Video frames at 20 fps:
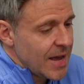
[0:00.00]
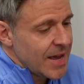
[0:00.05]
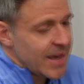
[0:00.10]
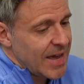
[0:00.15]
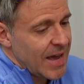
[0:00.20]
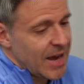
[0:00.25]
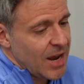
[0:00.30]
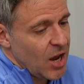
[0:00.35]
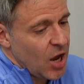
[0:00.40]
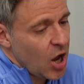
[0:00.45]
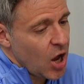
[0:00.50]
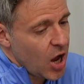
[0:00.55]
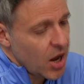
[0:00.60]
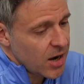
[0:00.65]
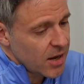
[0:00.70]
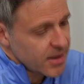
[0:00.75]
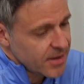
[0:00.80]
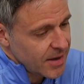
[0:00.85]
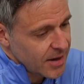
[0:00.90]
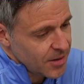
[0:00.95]
Can a heart
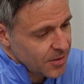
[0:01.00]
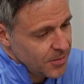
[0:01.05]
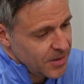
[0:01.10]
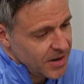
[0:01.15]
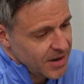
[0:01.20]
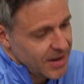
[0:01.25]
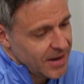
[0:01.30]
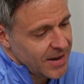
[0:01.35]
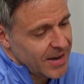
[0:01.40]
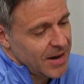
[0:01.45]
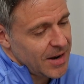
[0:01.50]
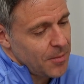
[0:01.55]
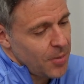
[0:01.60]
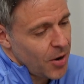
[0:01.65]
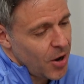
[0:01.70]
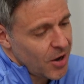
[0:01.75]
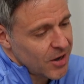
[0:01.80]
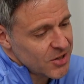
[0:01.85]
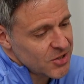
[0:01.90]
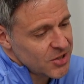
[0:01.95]
attack, meaning can a
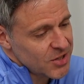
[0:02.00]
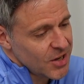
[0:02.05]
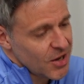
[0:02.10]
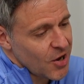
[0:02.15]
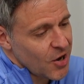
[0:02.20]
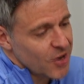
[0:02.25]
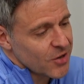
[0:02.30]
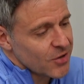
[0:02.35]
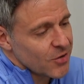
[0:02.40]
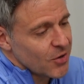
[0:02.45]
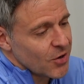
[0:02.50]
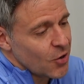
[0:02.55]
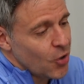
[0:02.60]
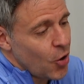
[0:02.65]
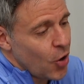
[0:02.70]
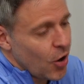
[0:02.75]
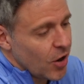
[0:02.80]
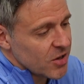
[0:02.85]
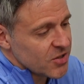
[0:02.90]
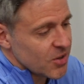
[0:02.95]
blockage in the artery,
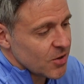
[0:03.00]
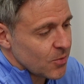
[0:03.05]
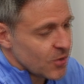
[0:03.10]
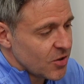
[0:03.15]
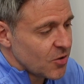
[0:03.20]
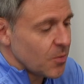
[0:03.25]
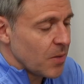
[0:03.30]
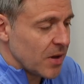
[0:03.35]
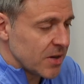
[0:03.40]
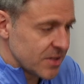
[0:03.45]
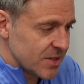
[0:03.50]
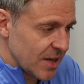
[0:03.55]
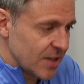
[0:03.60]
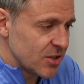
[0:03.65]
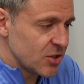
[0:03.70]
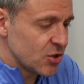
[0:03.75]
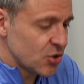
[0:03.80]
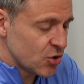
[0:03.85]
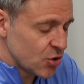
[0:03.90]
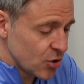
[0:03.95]
cause arrhythmias?
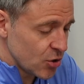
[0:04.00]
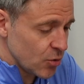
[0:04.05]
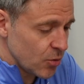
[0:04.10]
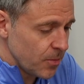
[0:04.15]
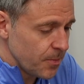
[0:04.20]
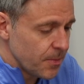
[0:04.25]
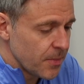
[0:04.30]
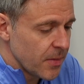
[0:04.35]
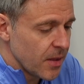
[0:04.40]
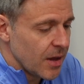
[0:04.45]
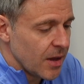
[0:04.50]
That's true.